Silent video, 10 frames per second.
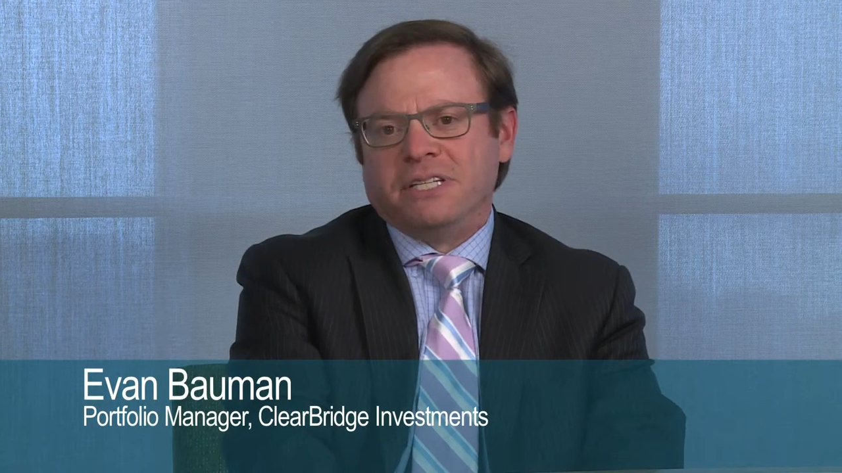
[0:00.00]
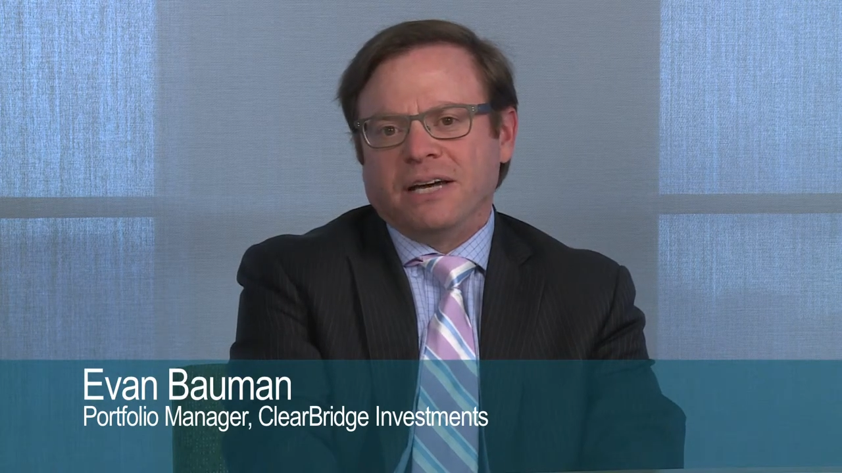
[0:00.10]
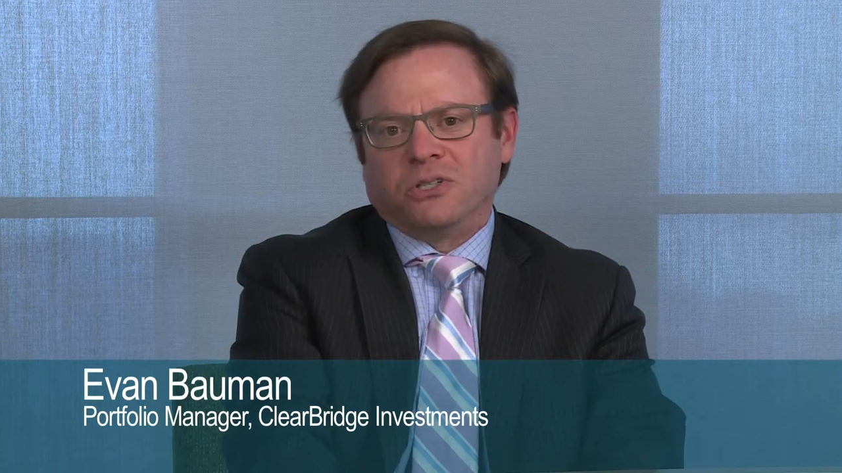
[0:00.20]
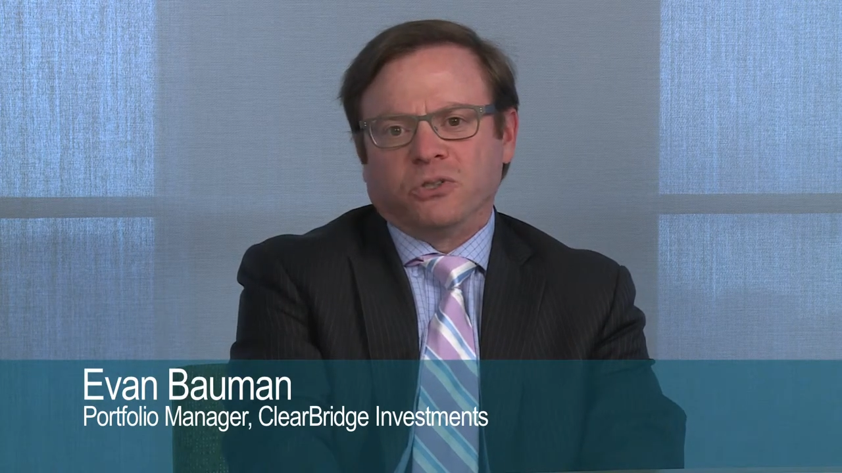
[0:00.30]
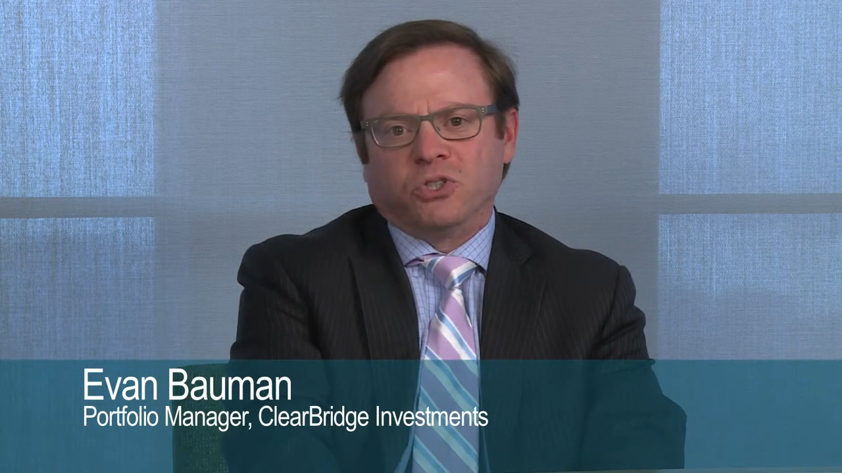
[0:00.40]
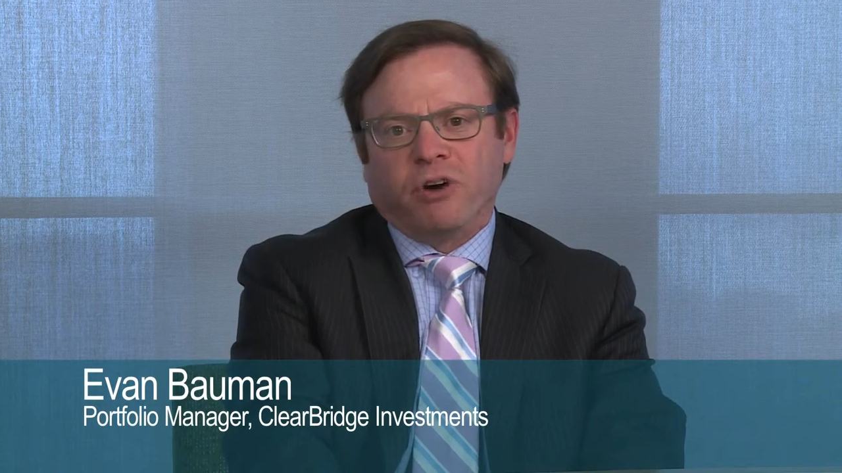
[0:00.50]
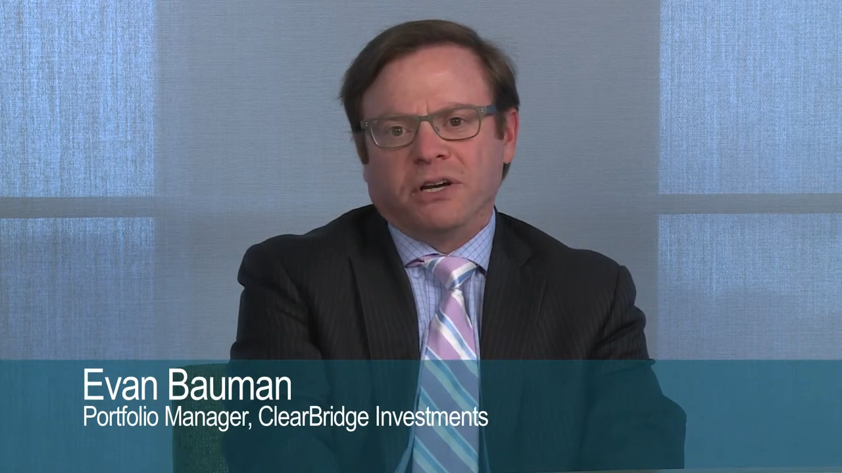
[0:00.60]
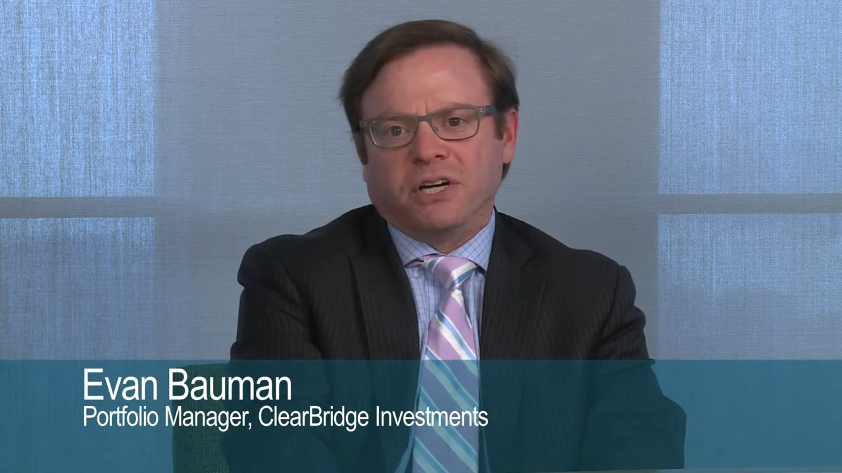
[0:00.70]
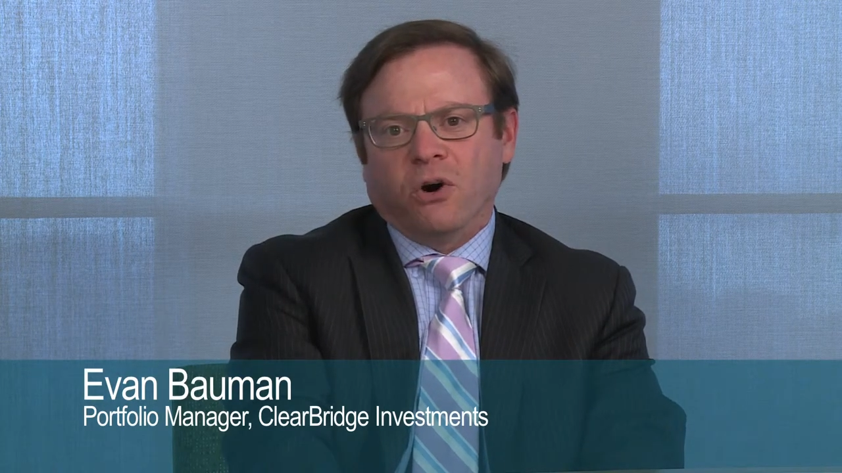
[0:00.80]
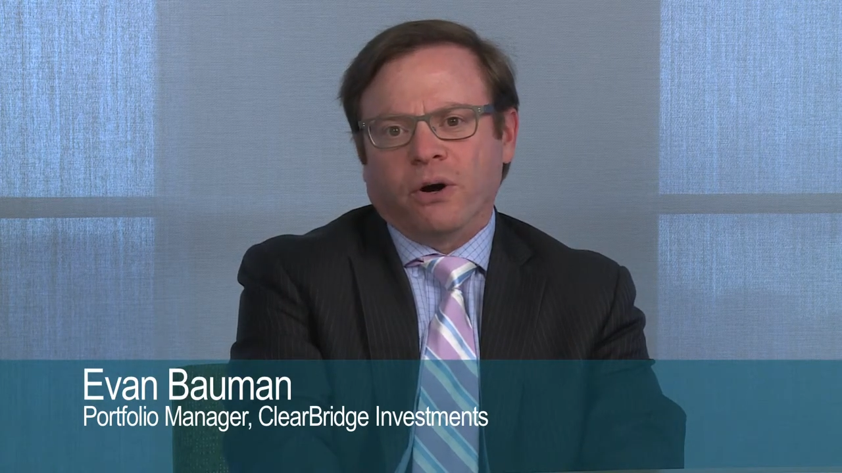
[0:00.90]
potential
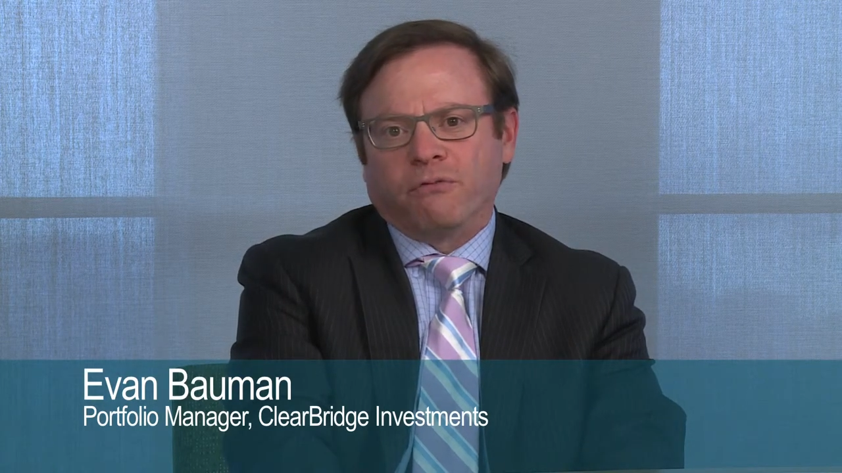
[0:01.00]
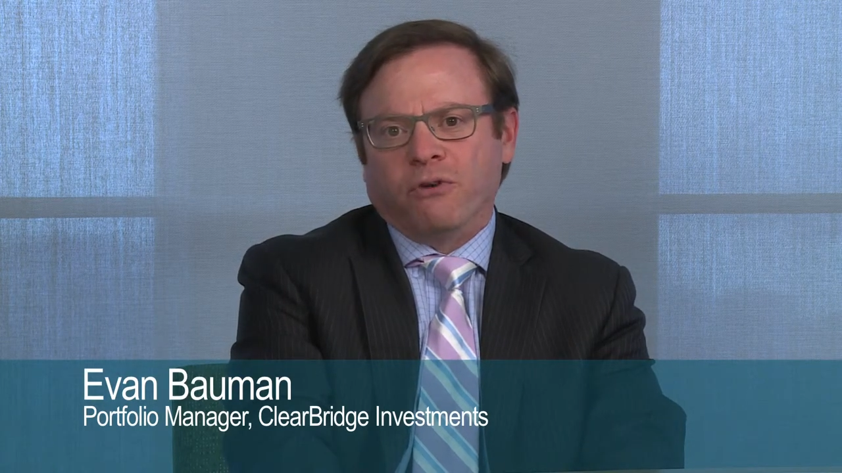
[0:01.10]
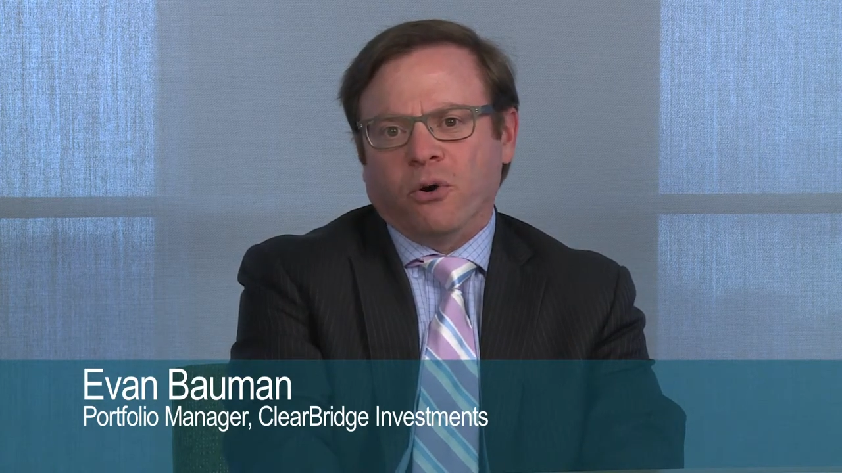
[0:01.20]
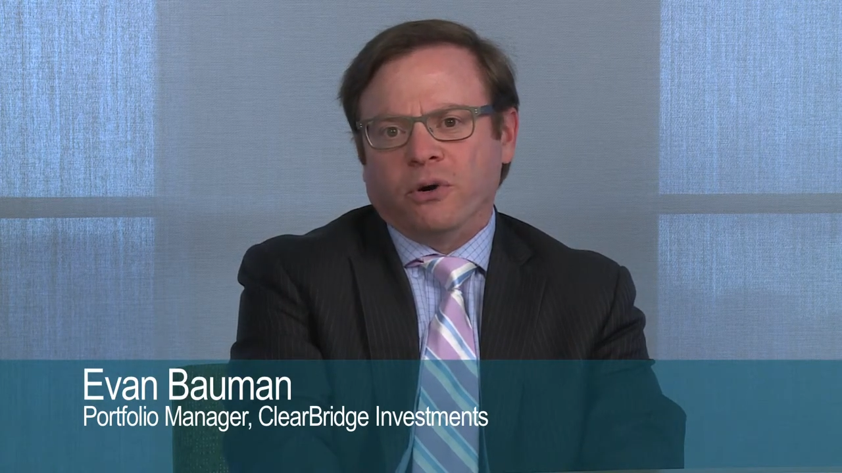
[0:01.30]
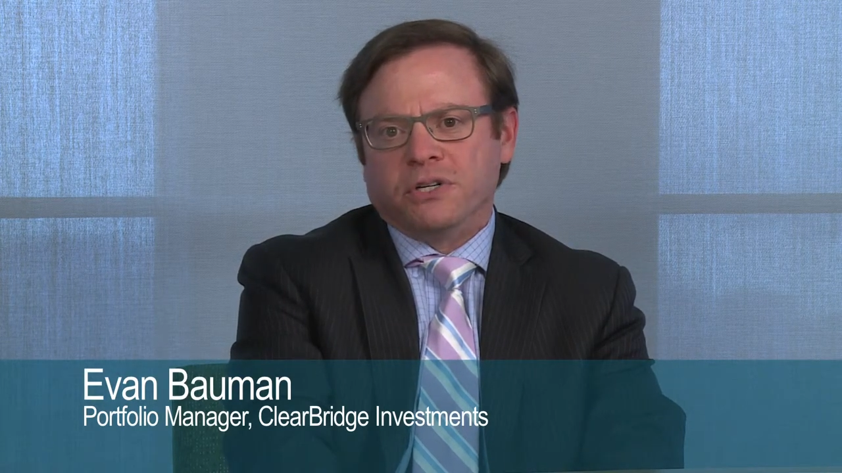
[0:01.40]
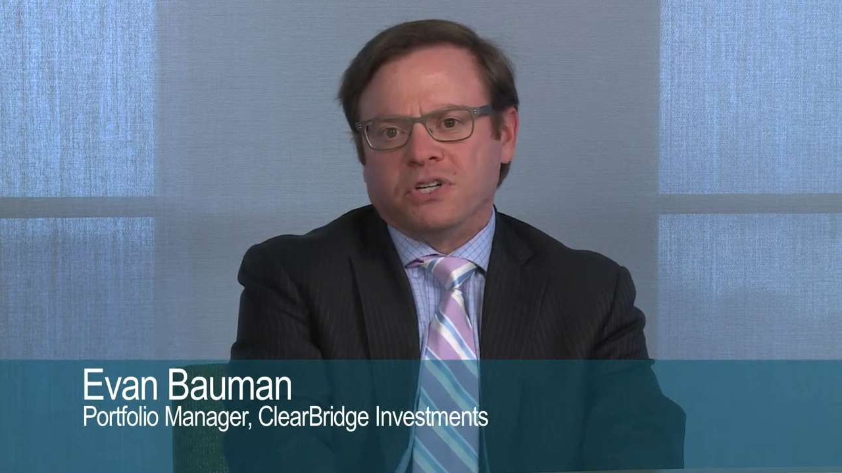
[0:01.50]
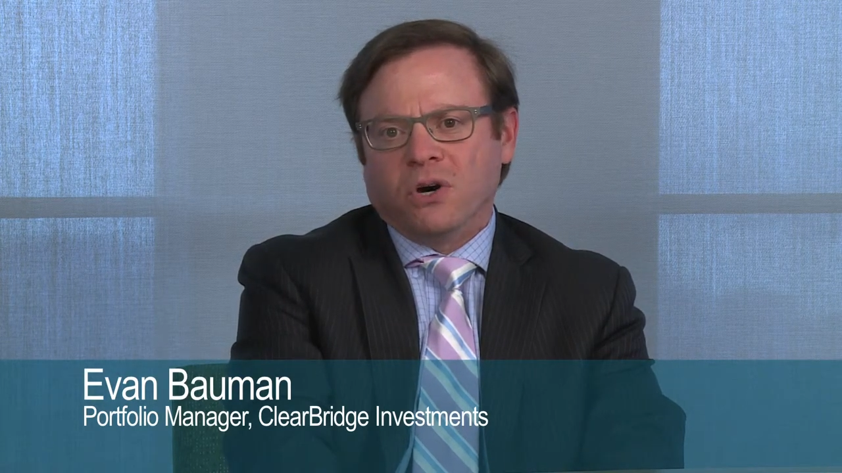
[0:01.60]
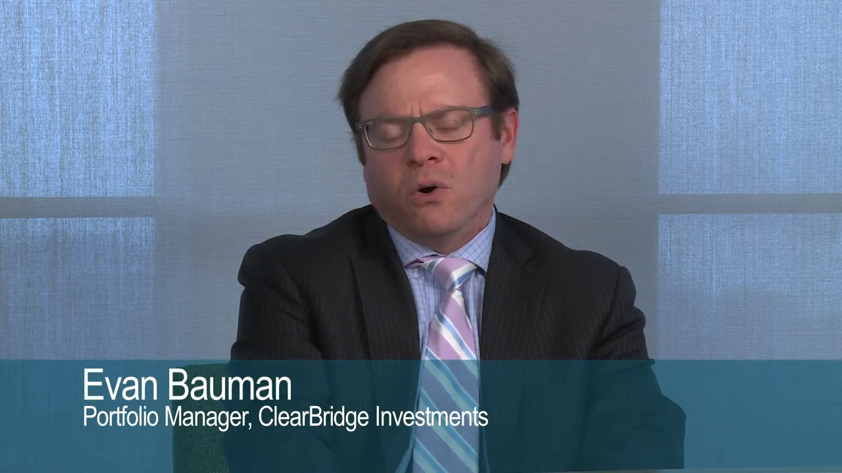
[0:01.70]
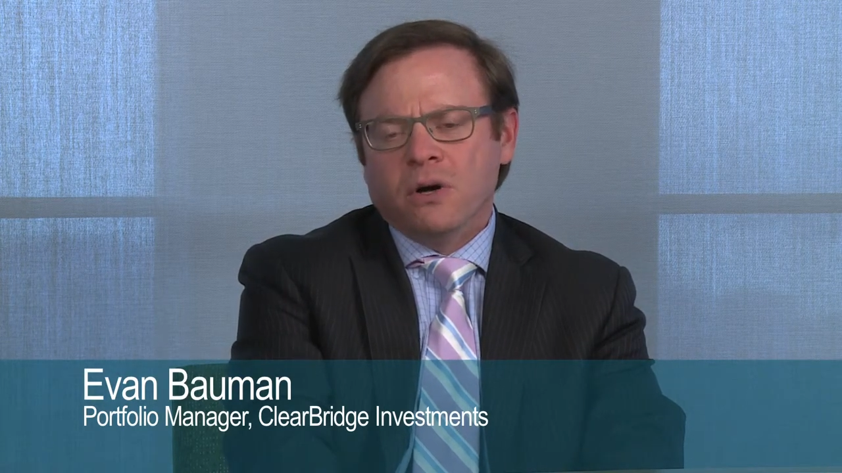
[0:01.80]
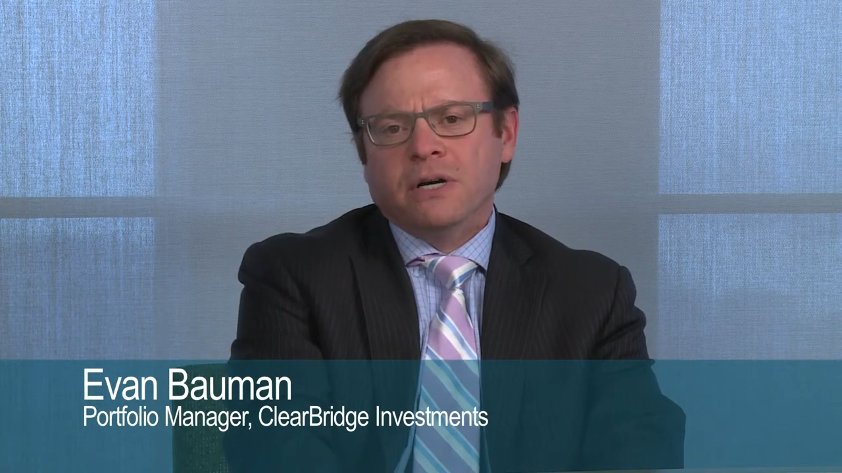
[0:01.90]
trend going forward.
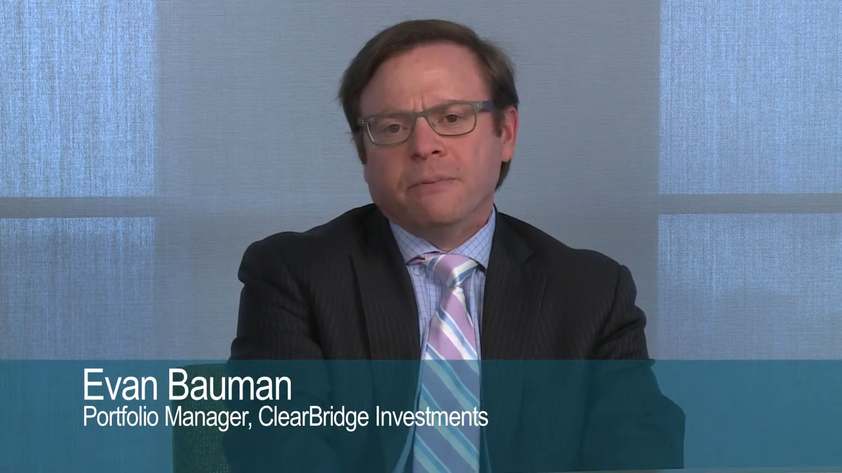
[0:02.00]
So